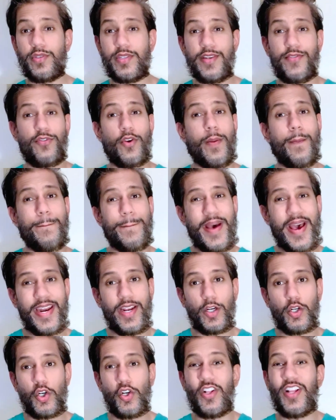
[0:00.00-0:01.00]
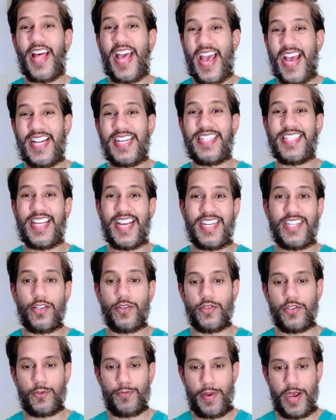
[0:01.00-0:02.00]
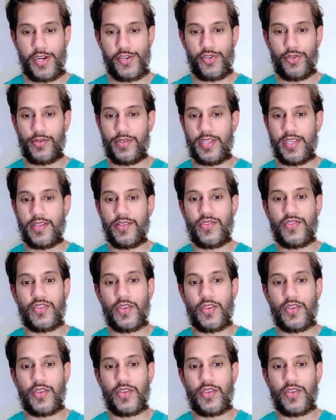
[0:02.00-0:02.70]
different medical and dental specialties.